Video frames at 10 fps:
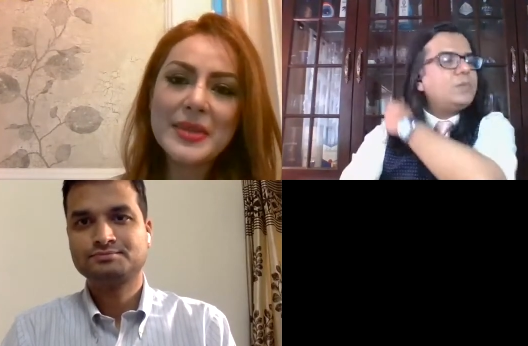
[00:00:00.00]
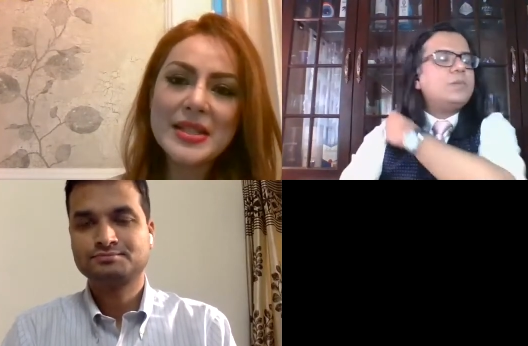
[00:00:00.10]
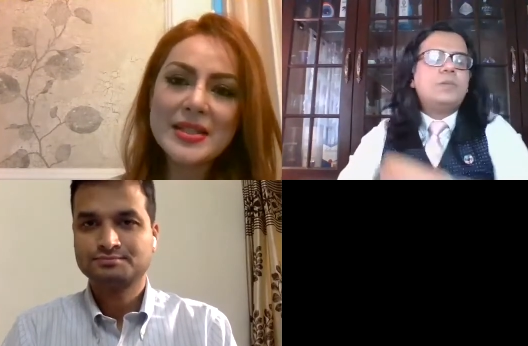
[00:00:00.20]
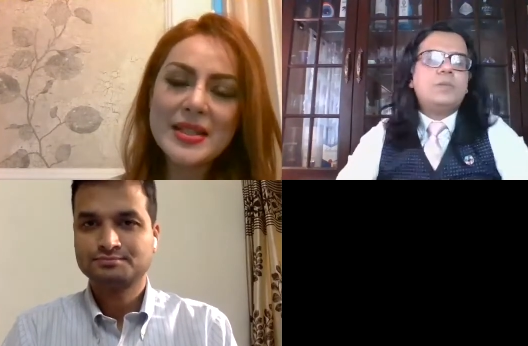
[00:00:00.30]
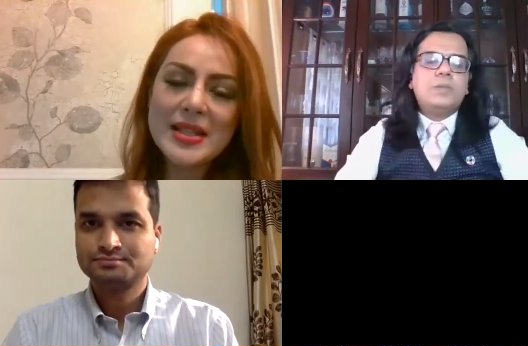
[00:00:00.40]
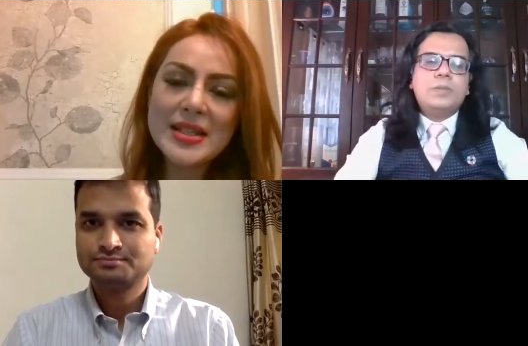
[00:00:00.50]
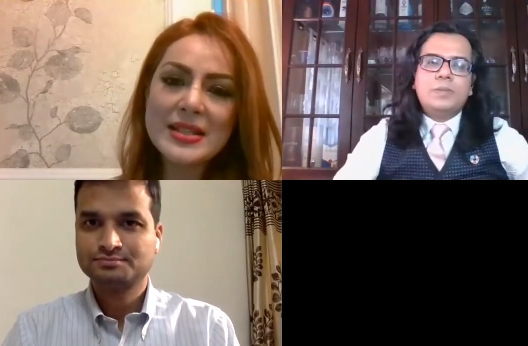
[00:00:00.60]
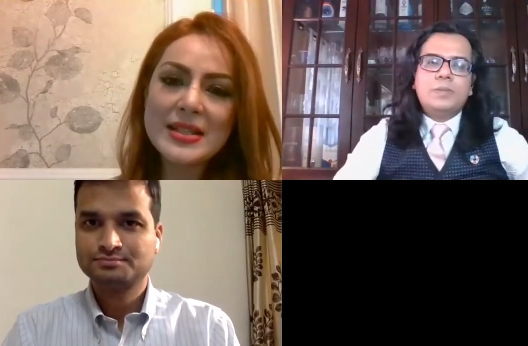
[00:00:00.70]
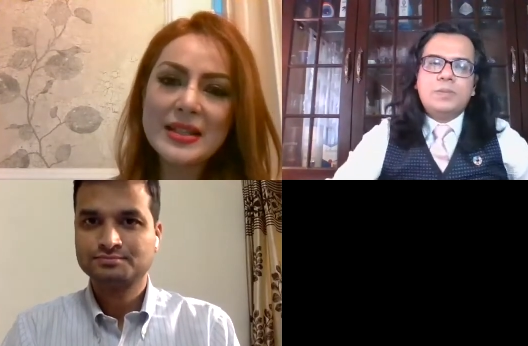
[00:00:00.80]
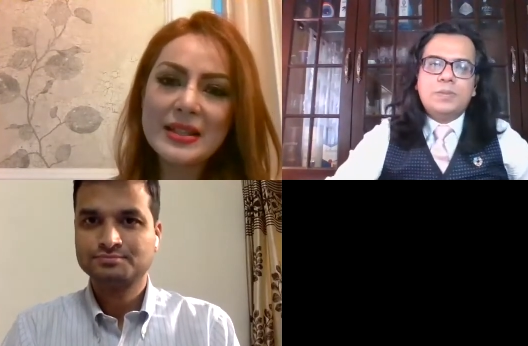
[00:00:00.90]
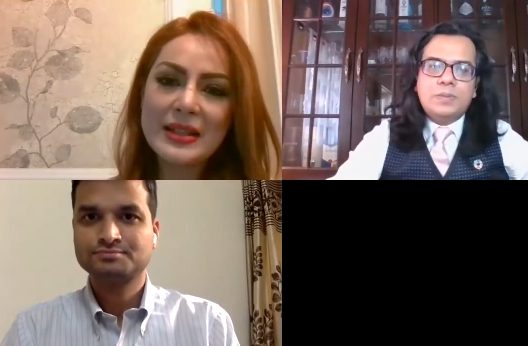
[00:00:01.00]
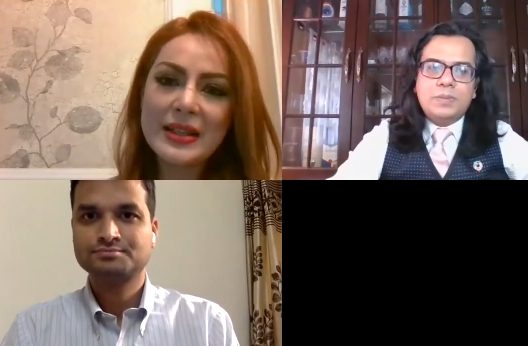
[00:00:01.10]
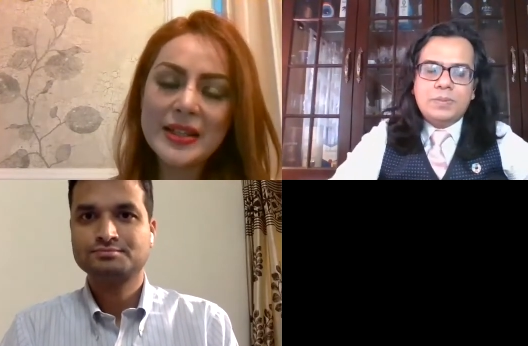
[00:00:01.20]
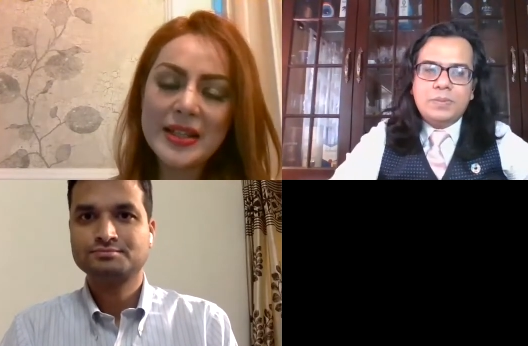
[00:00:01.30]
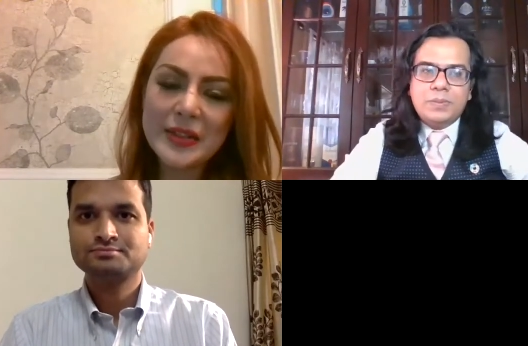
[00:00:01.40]
Speaker 1: business uh,
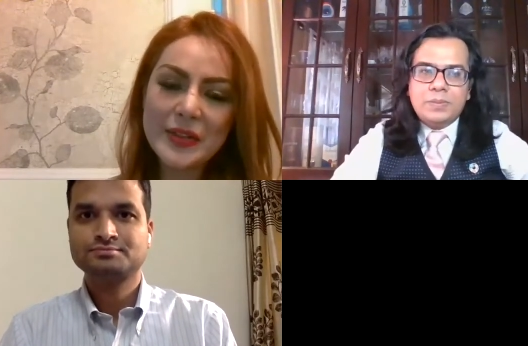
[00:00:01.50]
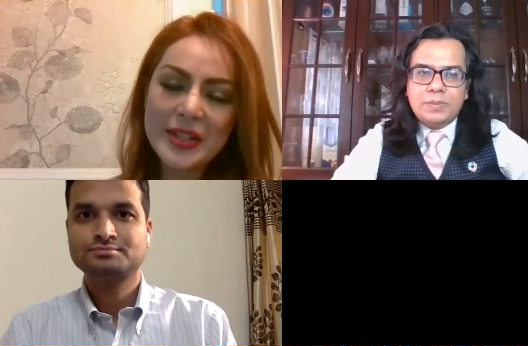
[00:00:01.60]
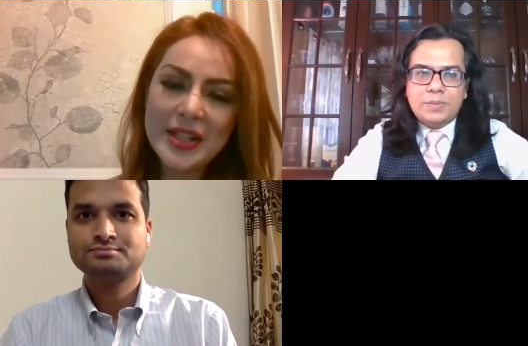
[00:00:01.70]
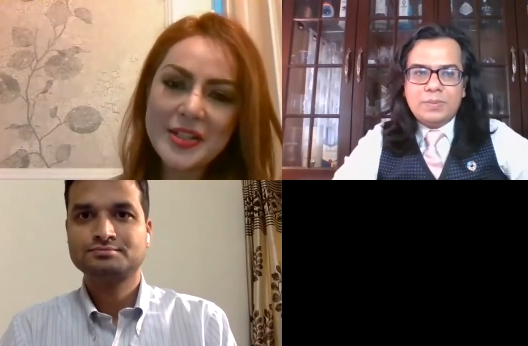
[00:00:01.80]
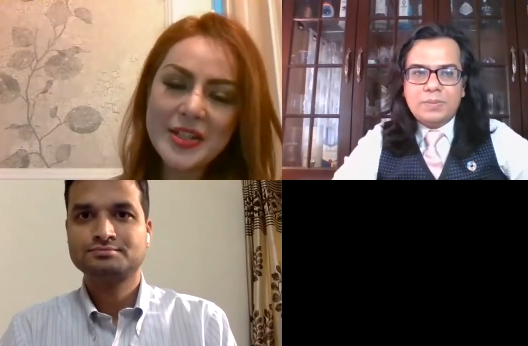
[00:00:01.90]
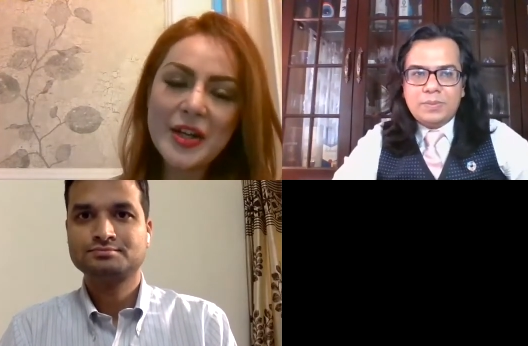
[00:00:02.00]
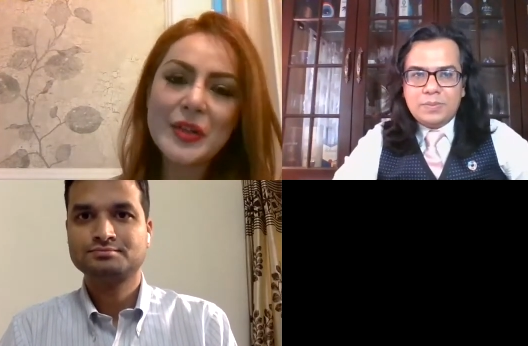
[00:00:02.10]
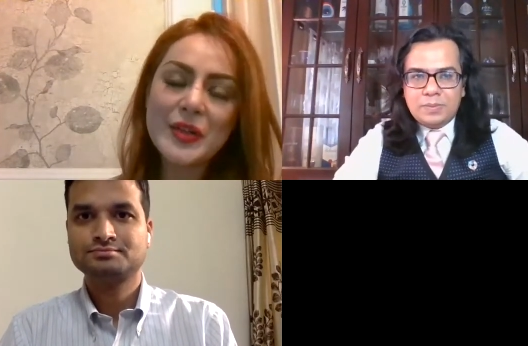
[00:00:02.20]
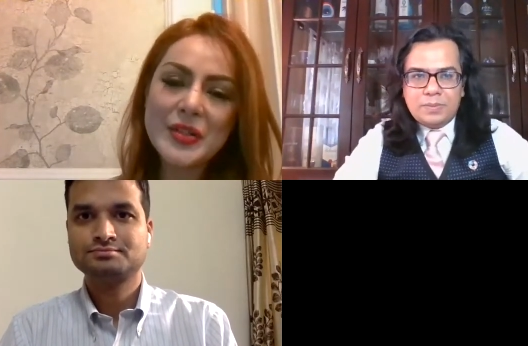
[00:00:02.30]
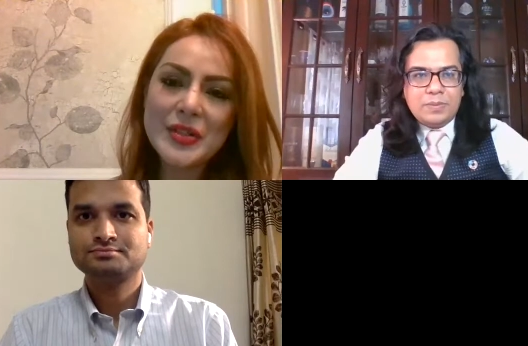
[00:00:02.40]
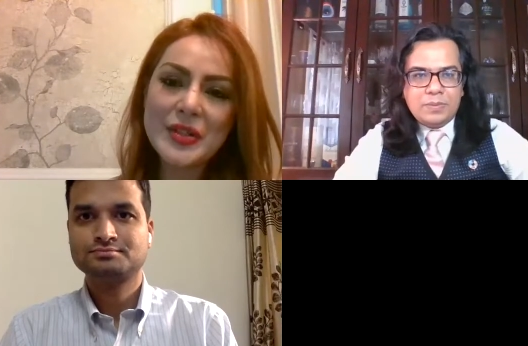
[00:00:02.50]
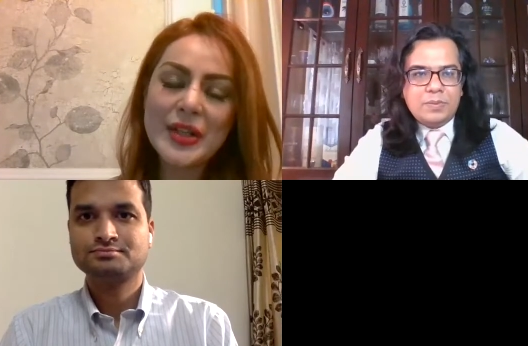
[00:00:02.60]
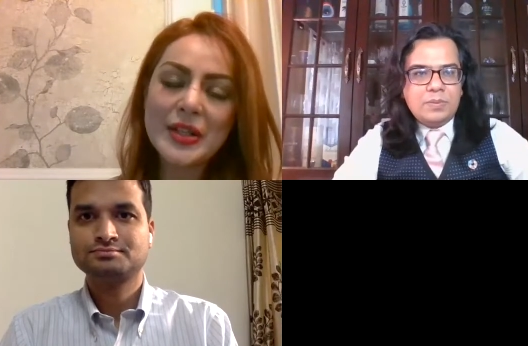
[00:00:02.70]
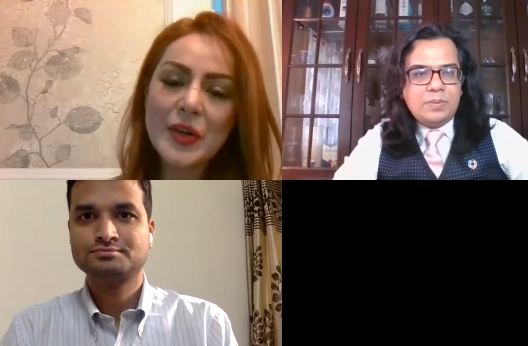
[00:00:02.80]
in Indonesia, or also,